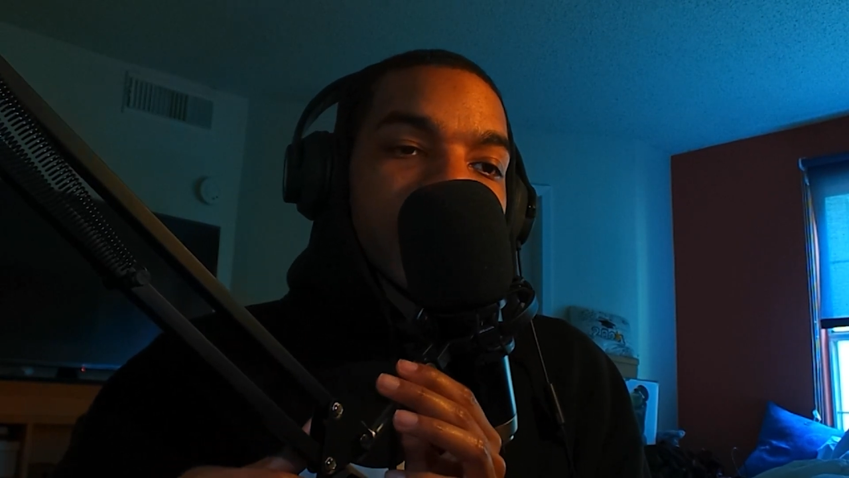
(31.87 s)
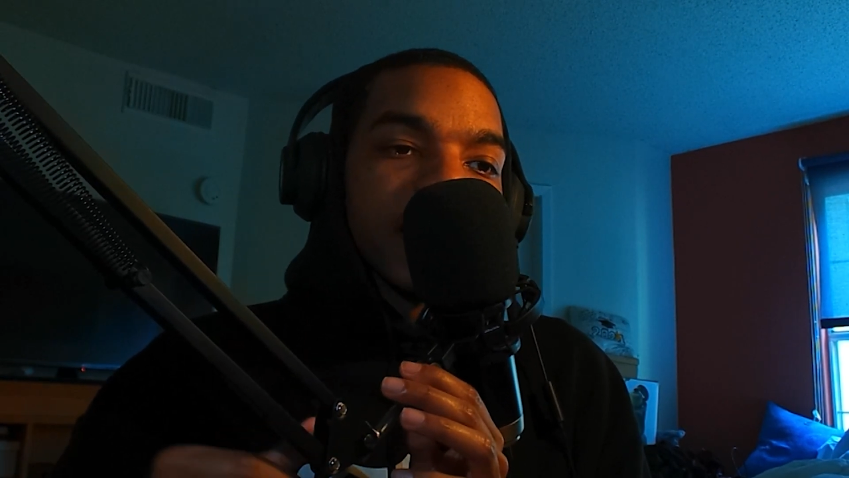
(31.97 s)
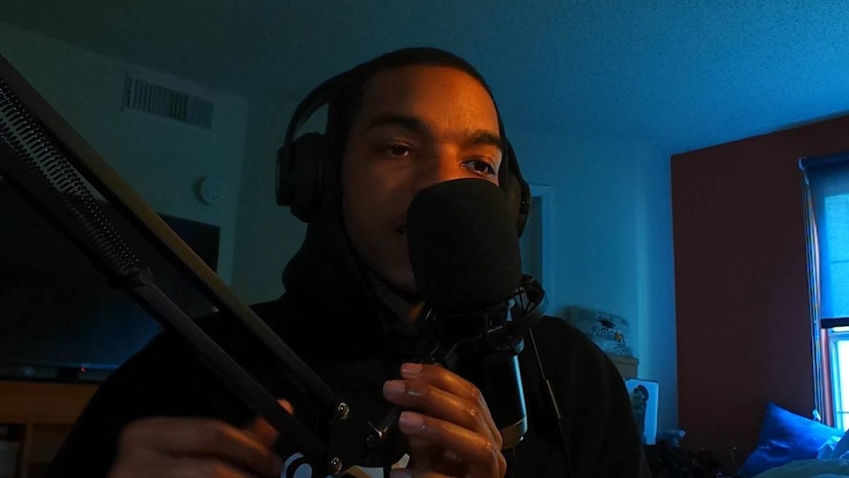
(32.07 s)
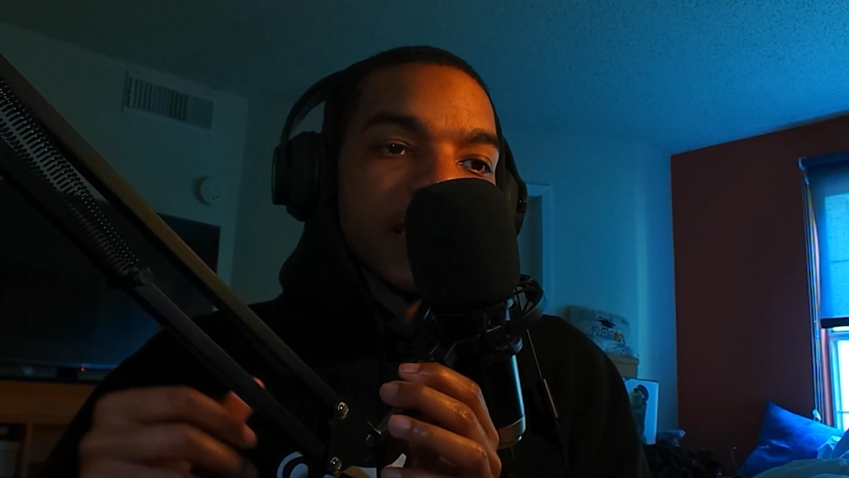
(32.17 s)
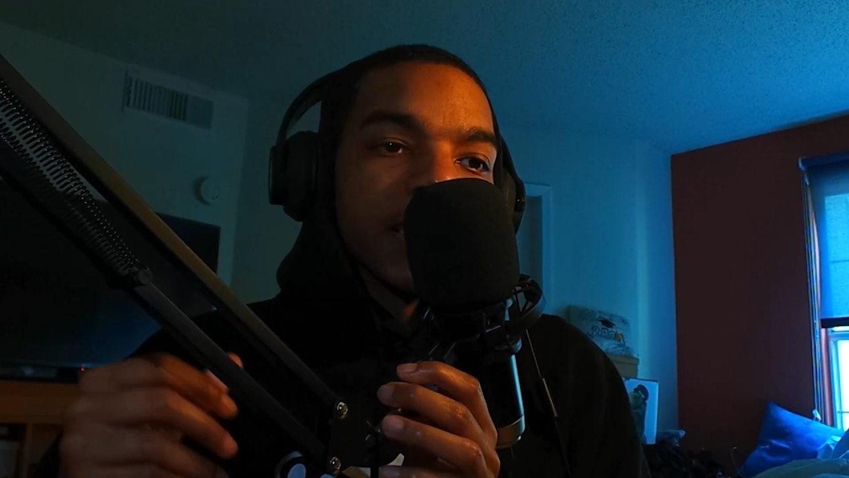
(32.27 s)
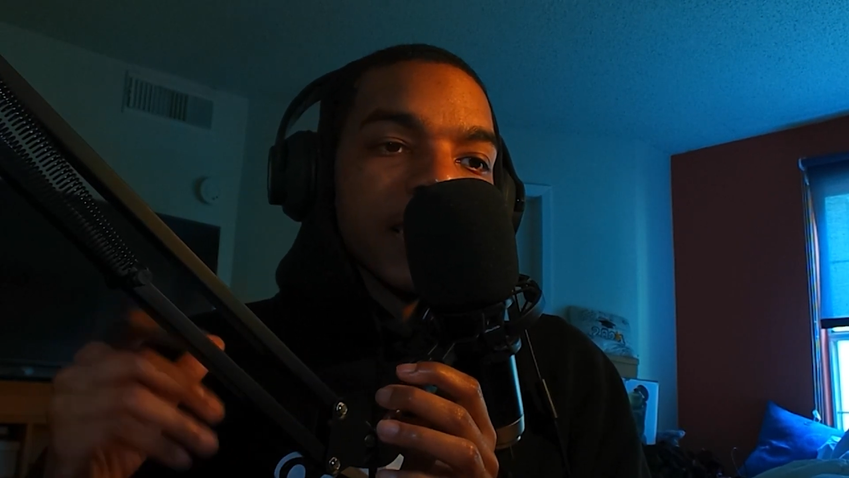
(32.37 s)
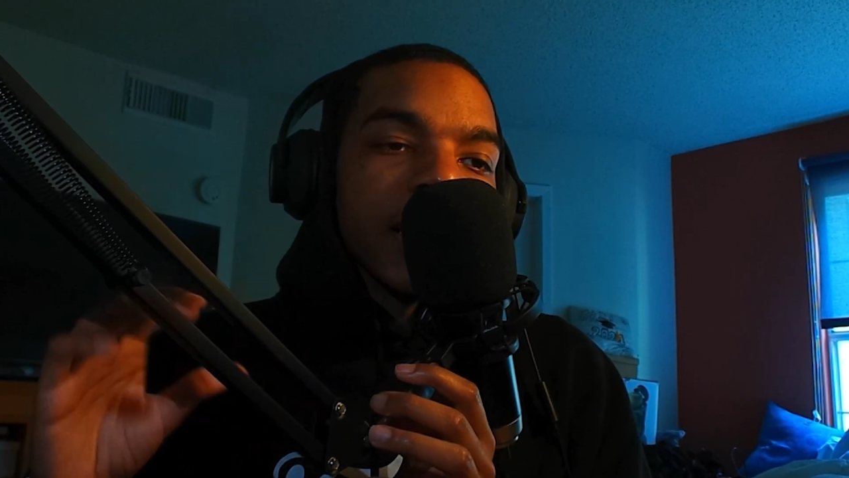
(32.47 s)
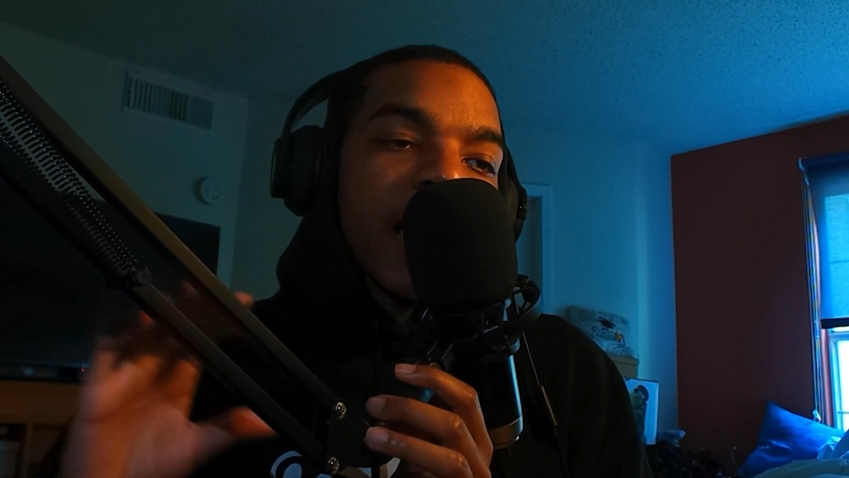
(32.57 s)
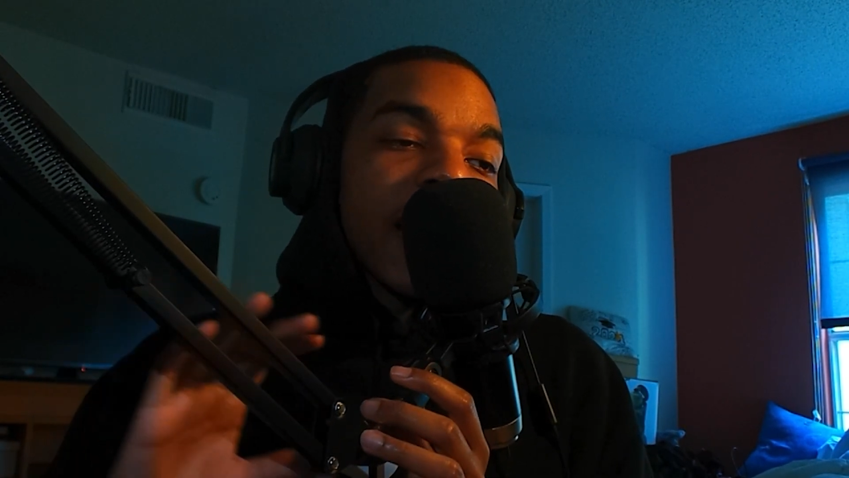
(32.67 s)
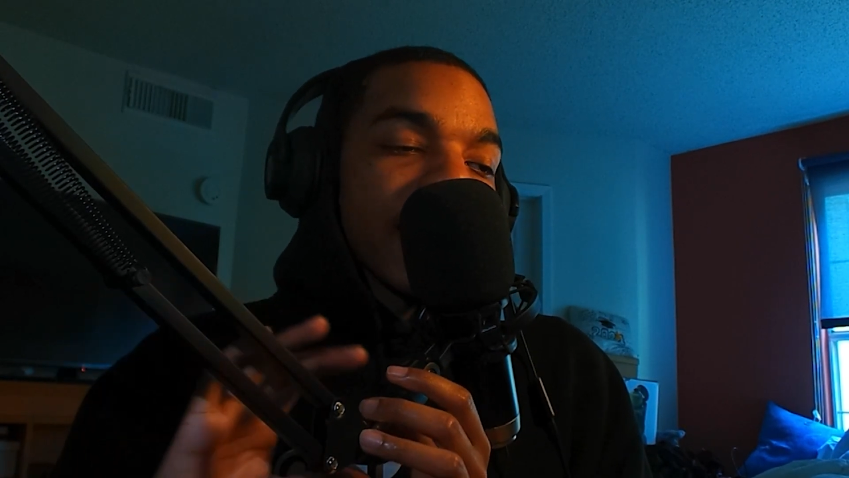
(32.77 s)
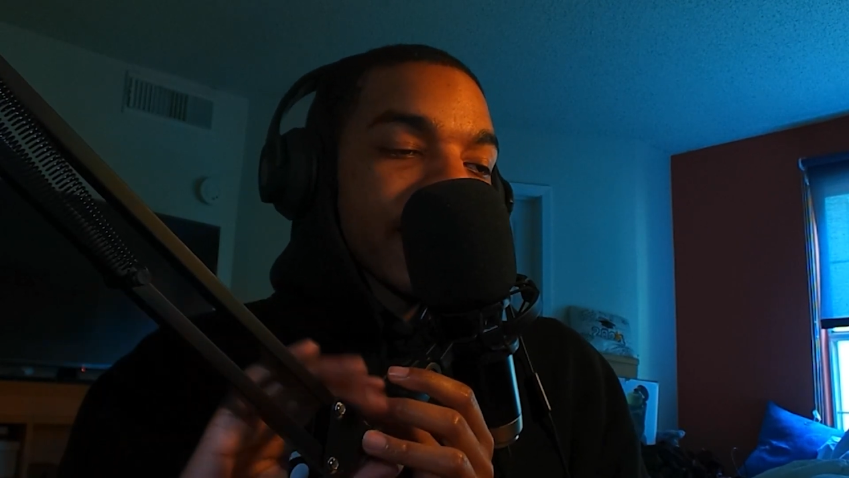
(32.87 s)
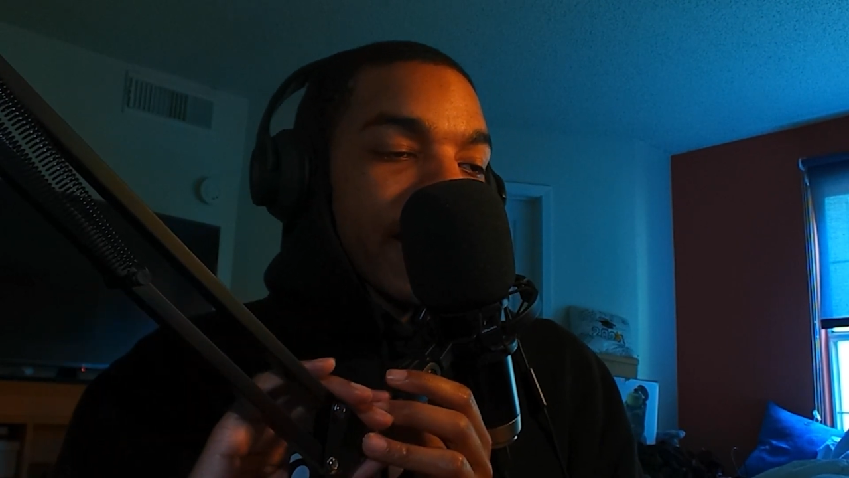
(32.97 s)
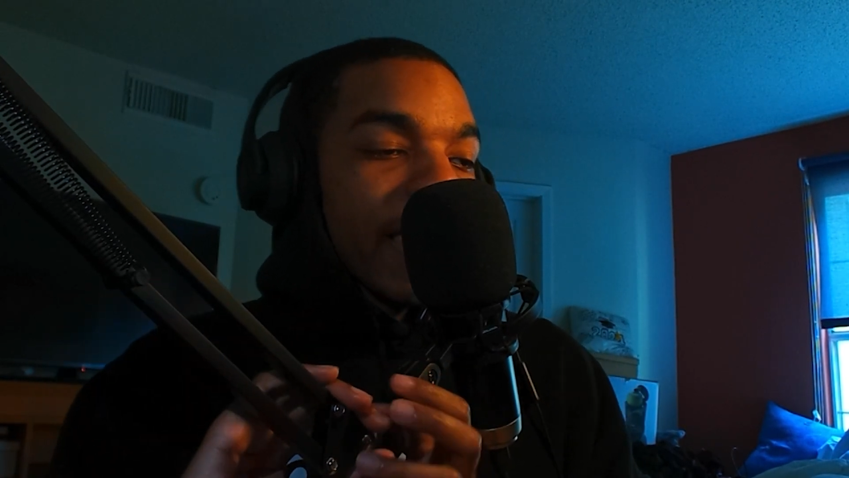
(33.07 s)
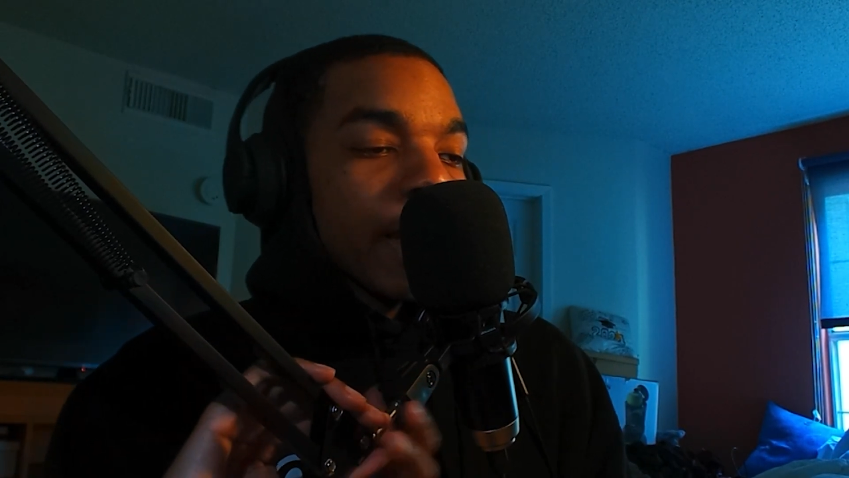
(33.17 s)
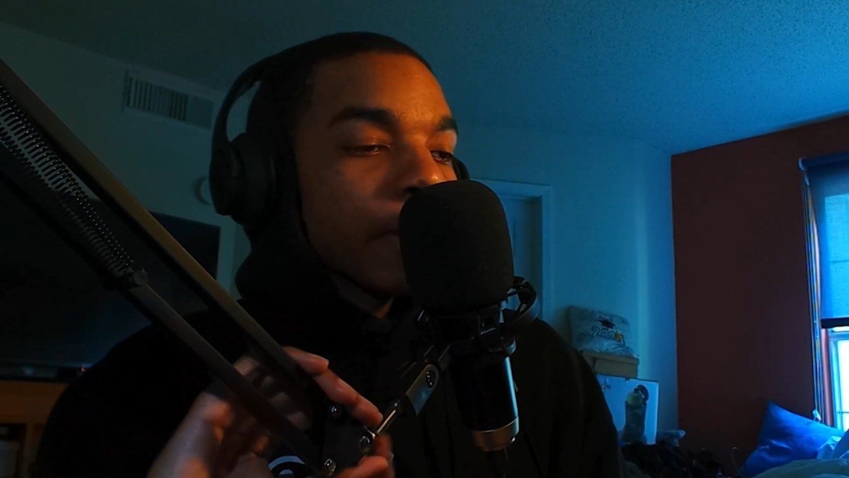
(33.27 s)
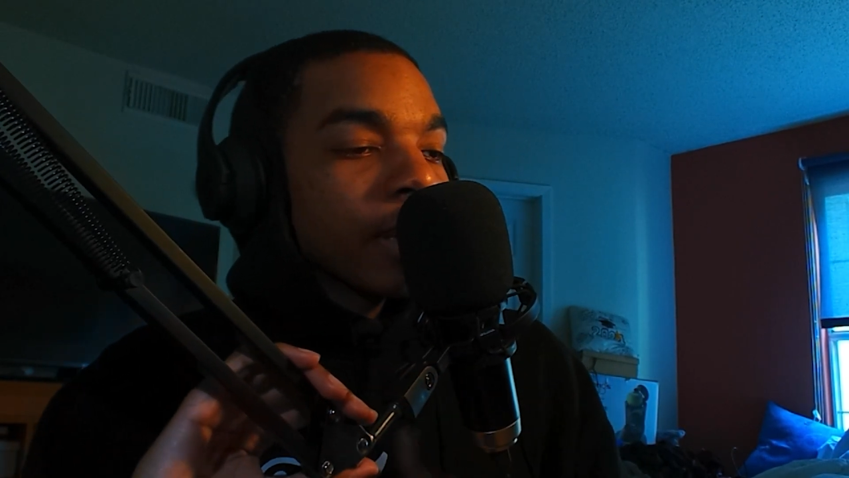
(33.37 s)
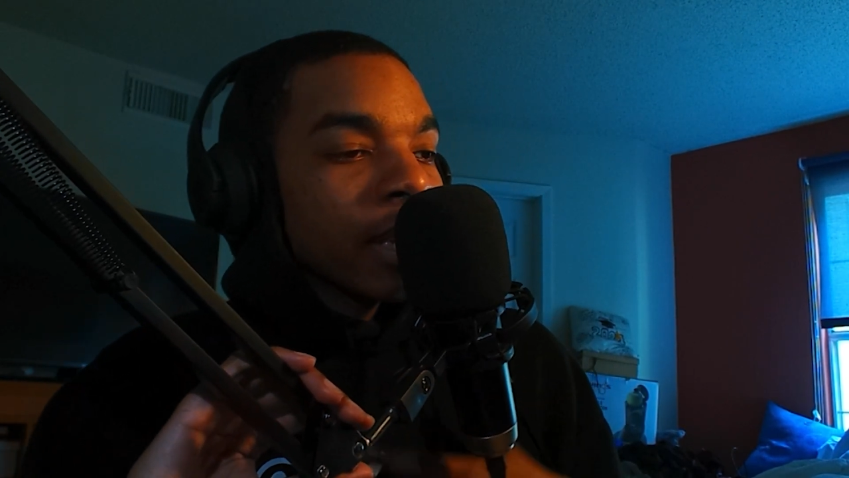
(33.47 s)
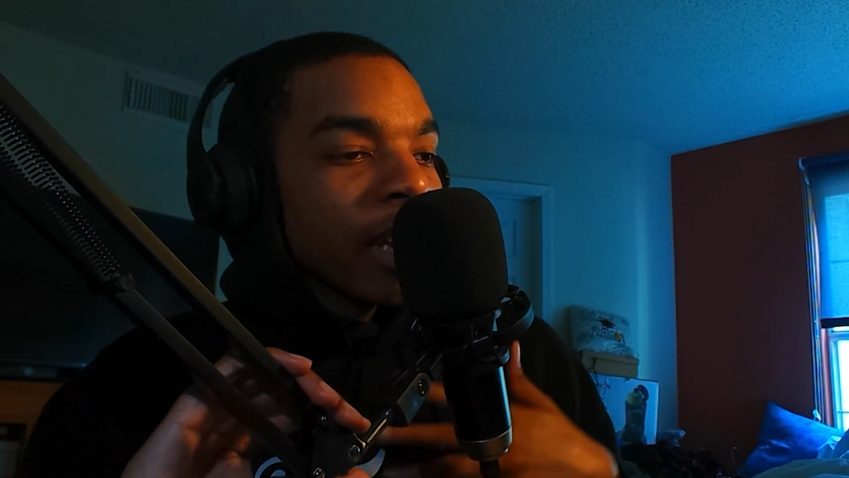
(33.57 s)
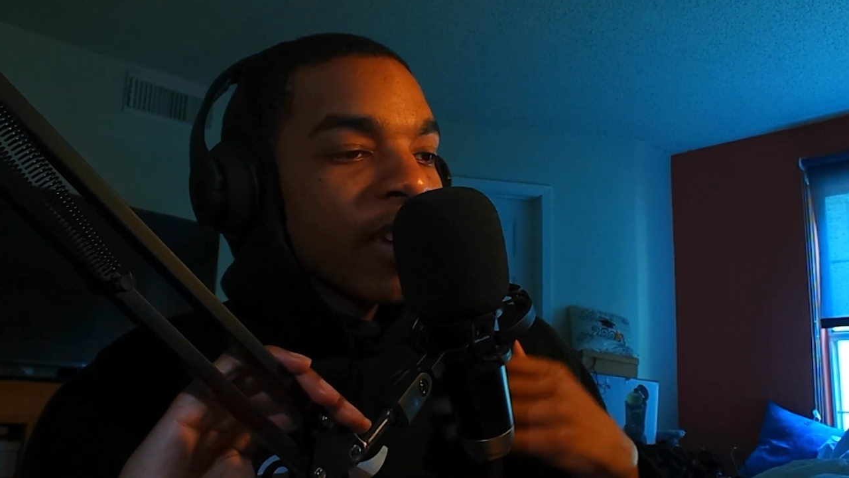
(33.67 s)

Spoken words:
is the game